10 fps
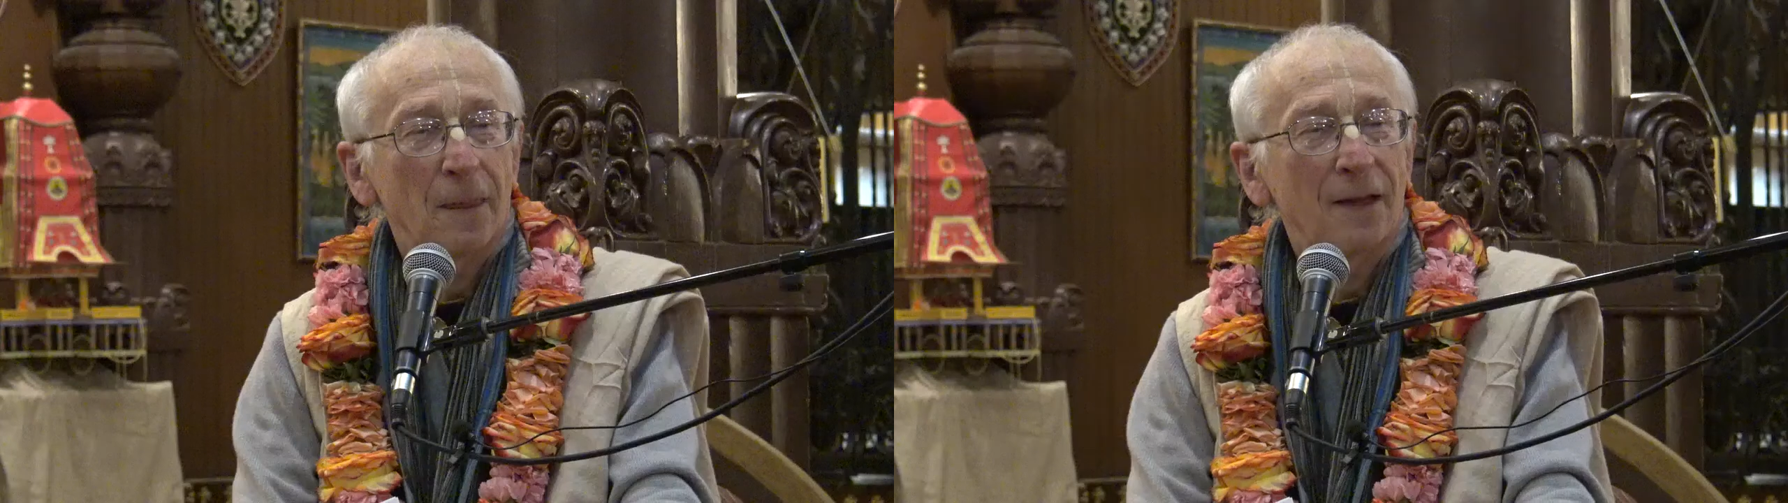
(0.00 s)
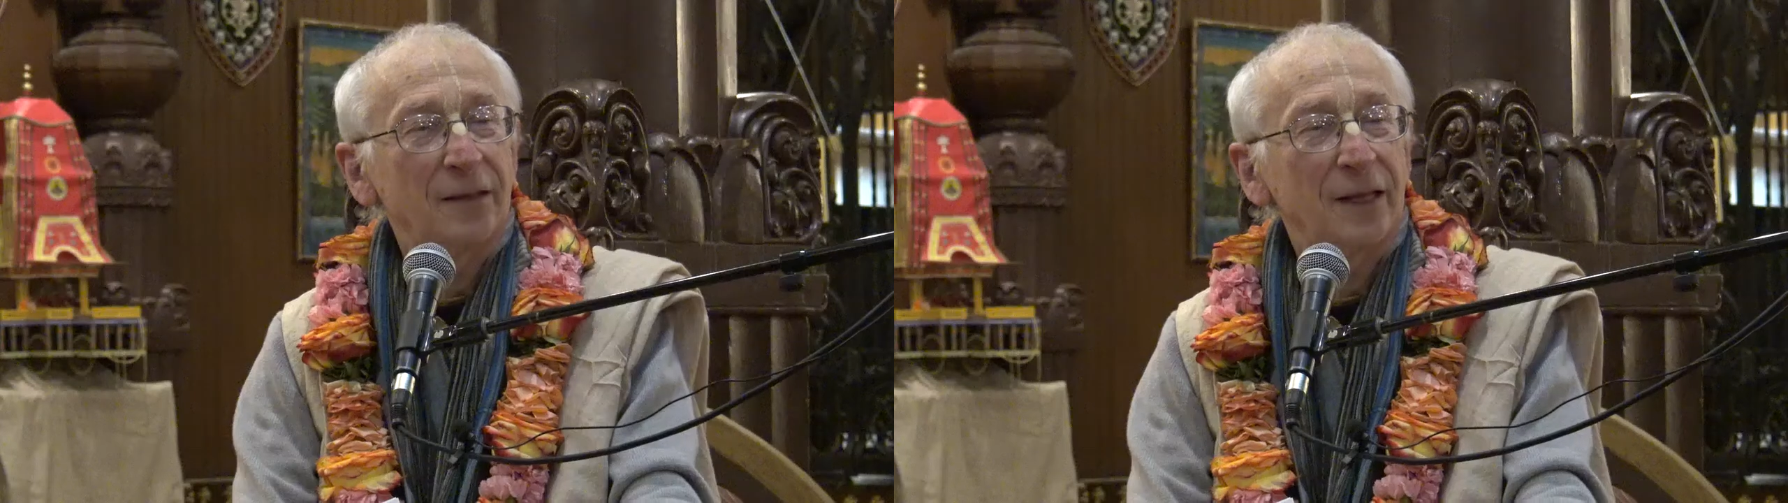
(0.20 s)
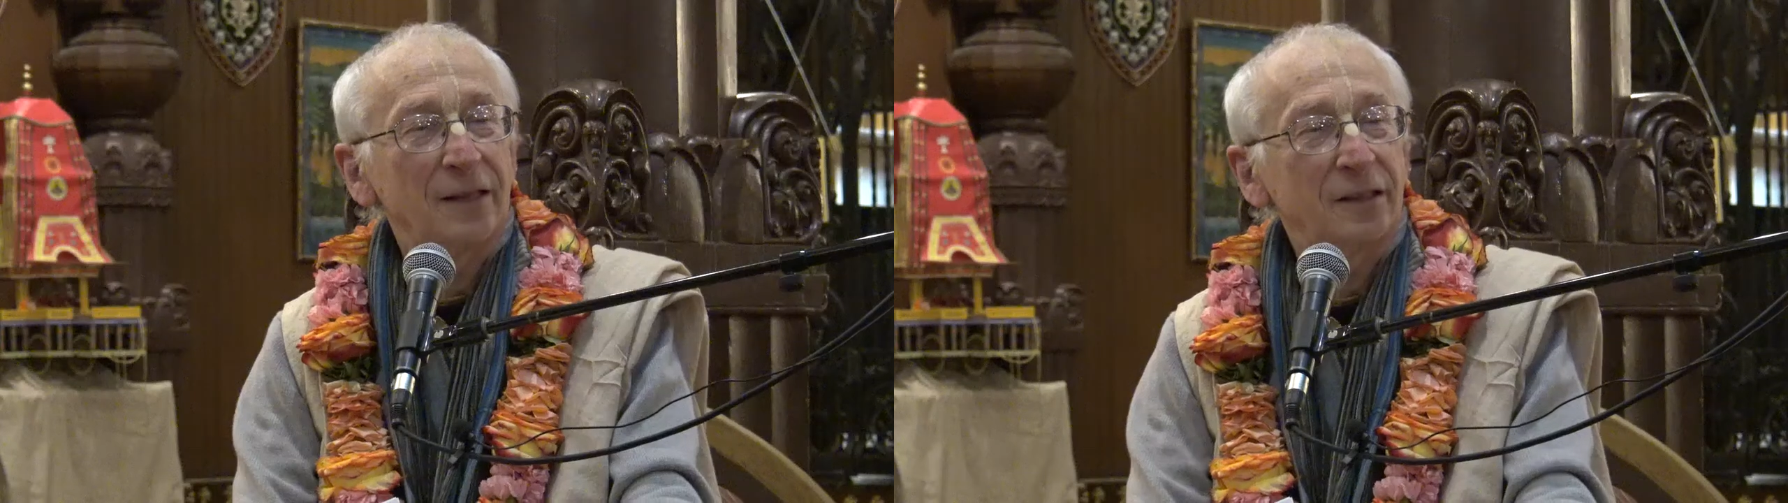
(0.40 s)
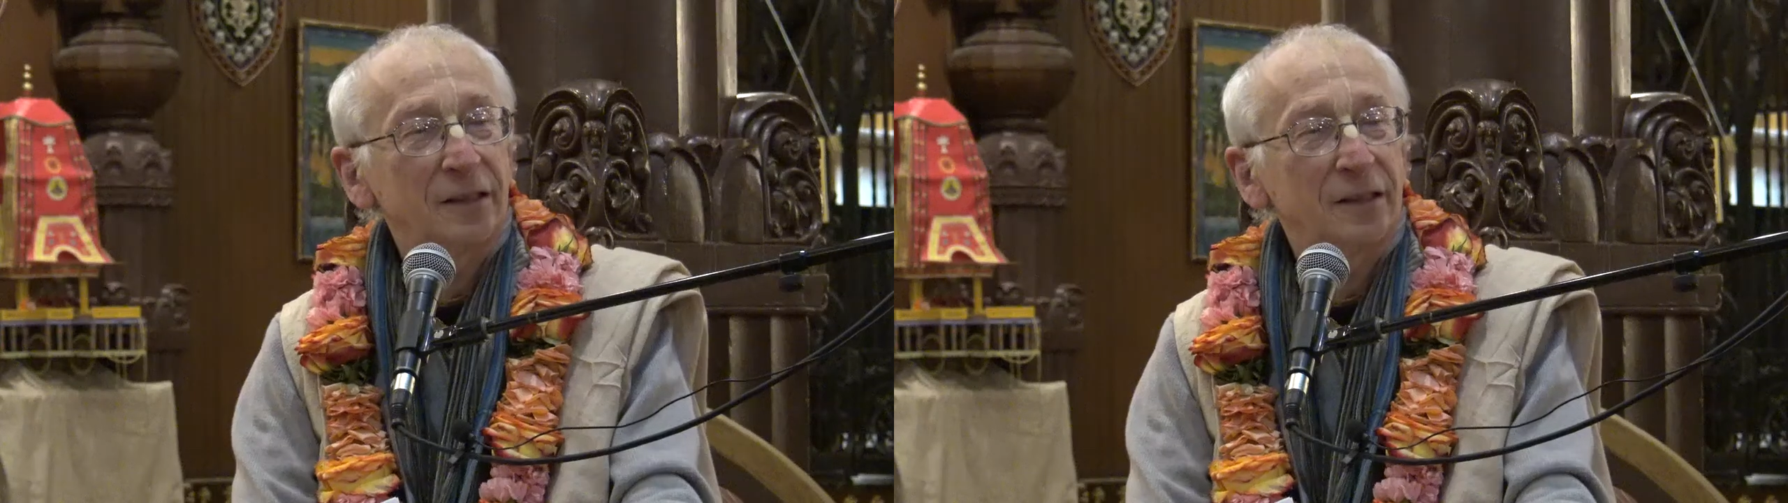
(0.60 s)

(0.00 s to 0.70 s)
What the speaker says: And then